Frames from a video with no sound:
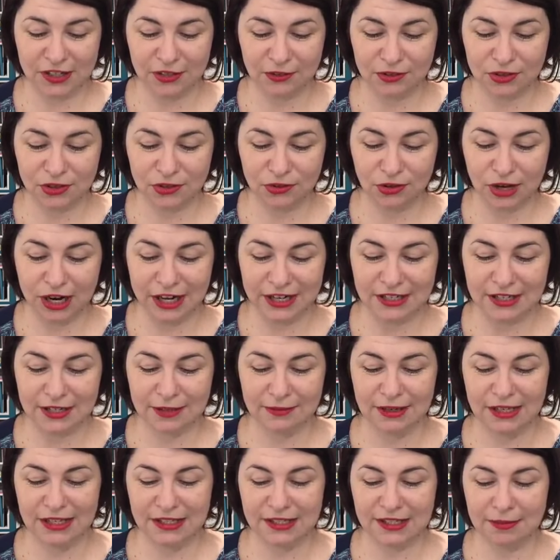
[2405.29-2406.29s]
and it was great
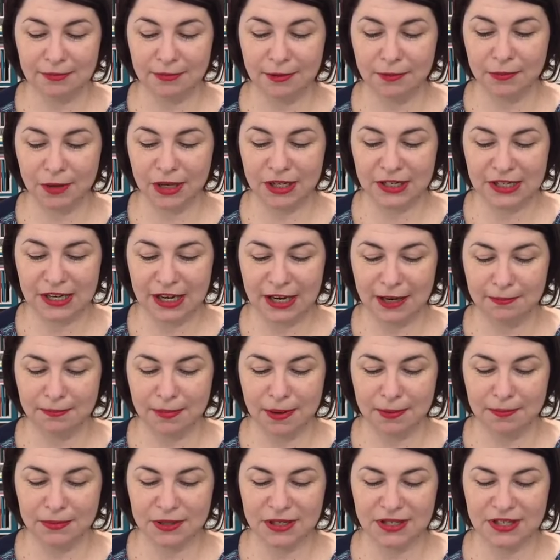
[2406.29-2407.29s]
to meet some of my team
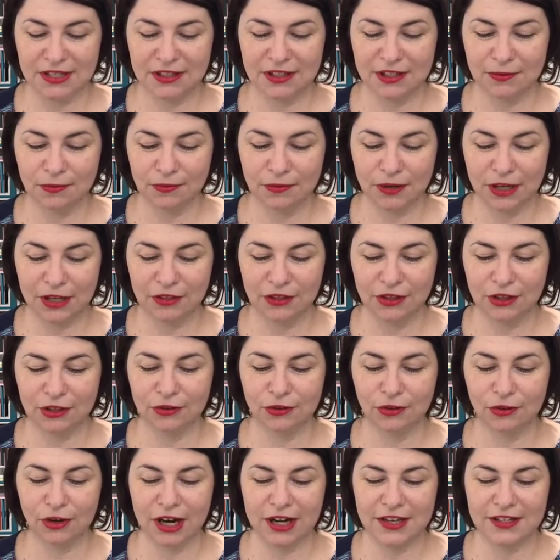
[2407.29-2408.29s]
members in the in the
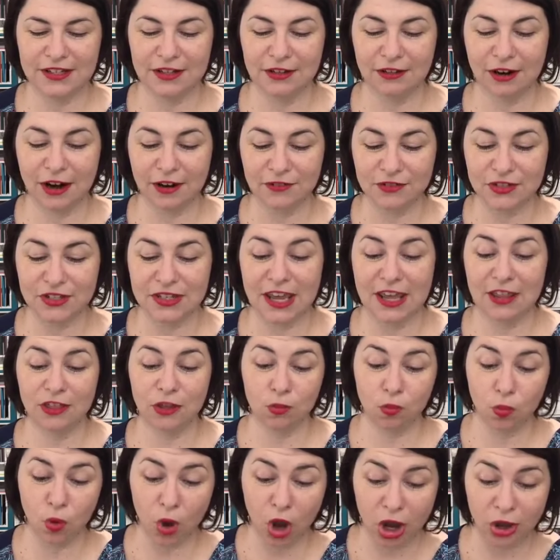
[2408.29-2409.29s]
Crazy Crafters and
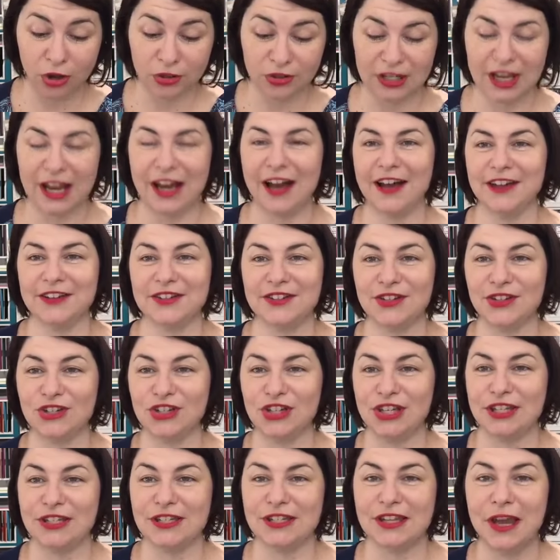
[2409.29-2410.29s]
the Wild Cards because
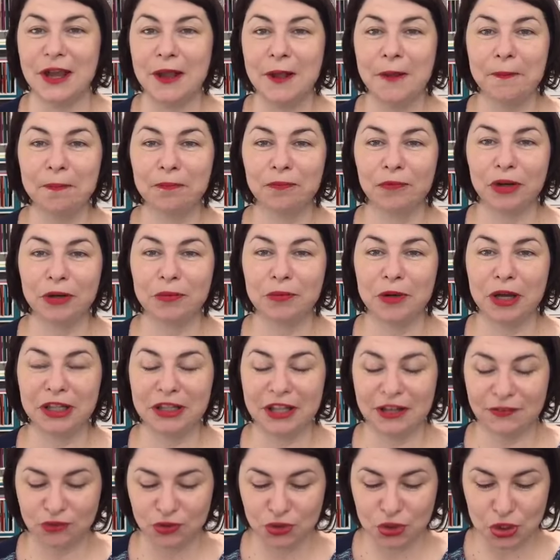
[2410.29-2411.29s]
she's one of my
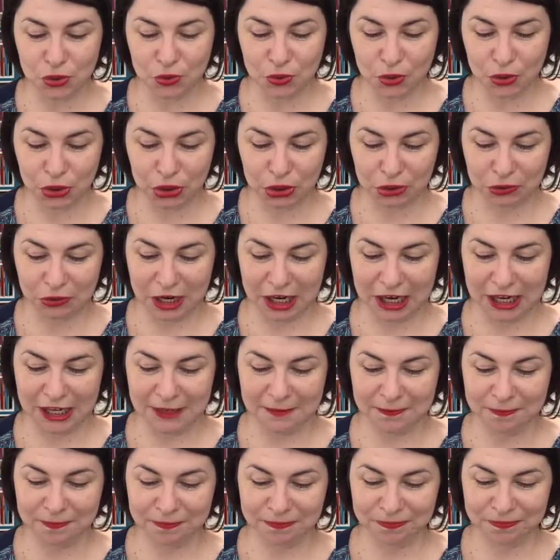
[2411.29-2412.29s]
level 2 or
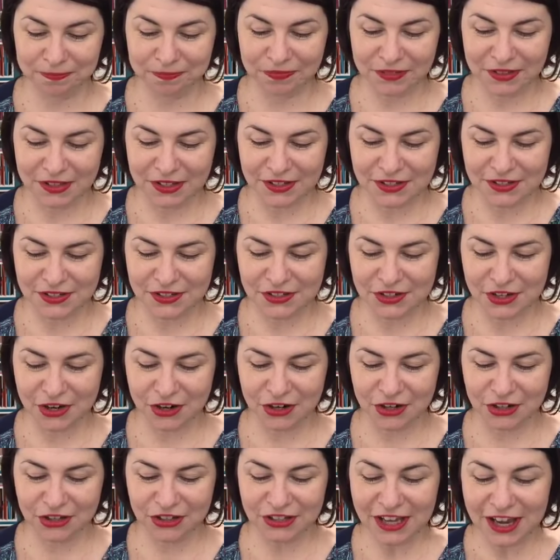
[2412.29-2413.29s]
3.
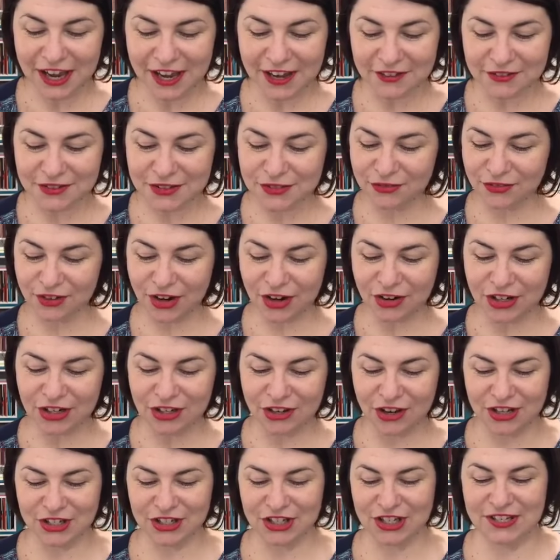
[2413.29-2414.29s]
So, yeah, it was very
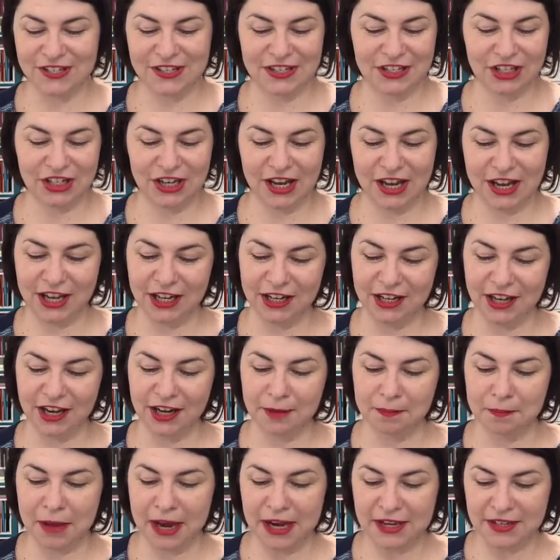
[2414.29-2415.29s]
nice. She said she had an
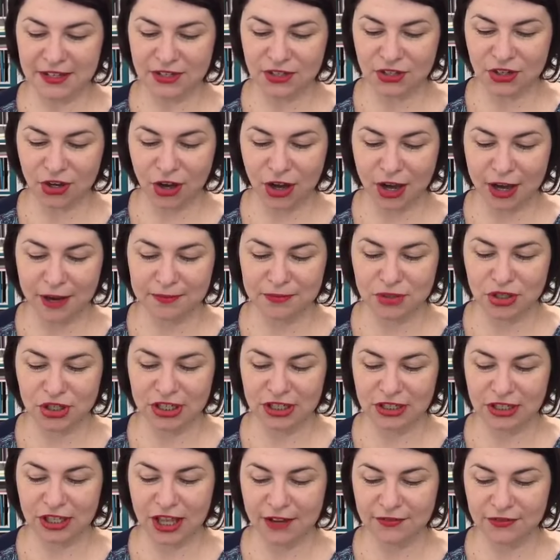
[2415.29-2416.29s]
amazing time.
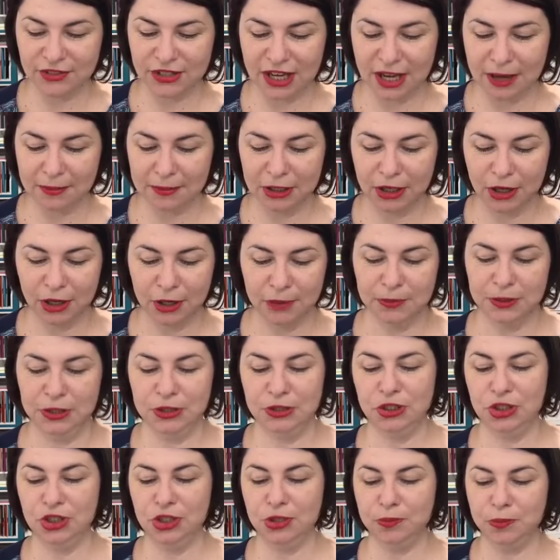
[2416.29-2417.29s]
She loved coming home
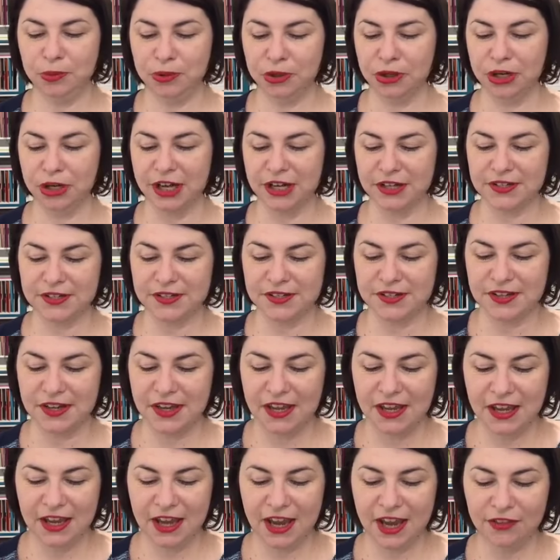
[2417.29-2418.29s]
with new products
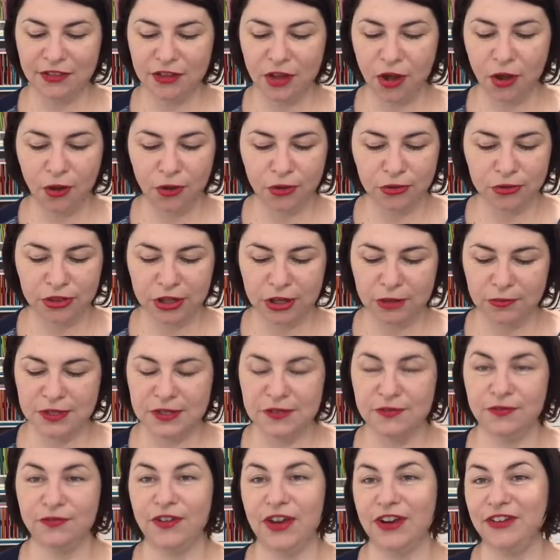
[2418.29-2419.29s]
and the whole thing
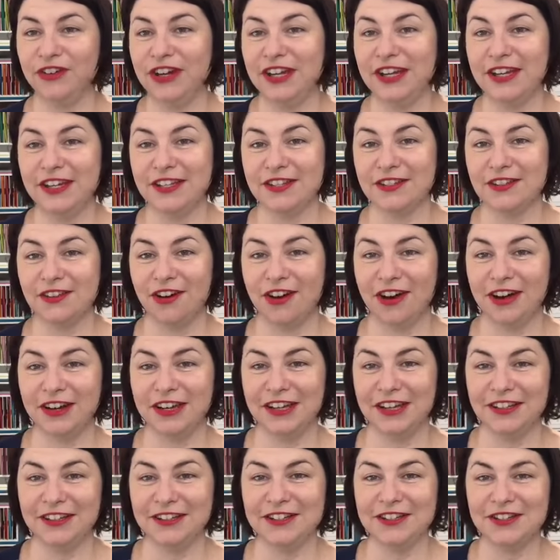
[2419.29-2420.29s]
was very
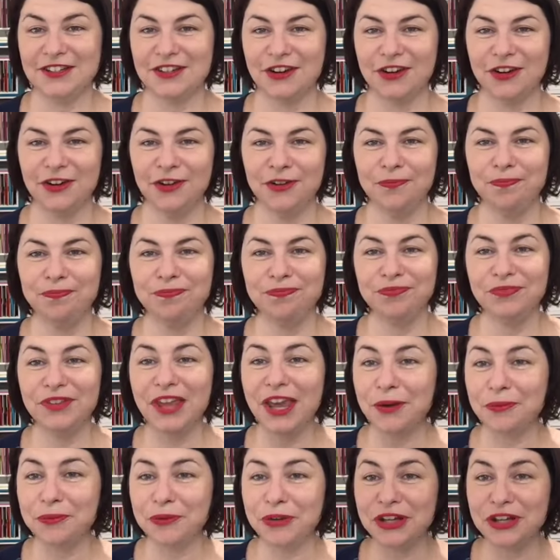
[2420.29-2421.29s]
exciting. So,
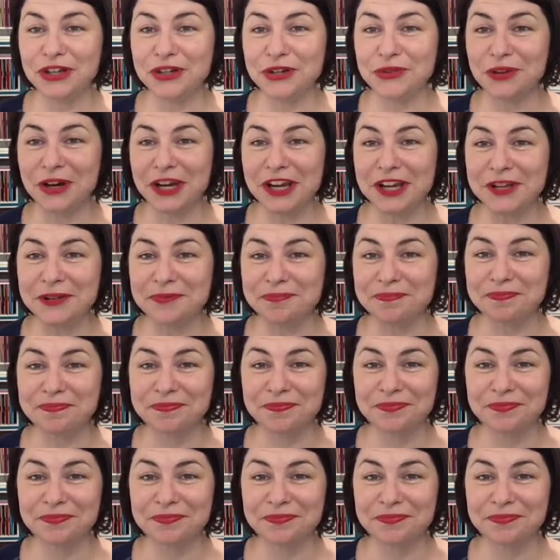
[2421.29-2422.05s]
yeah, we agree.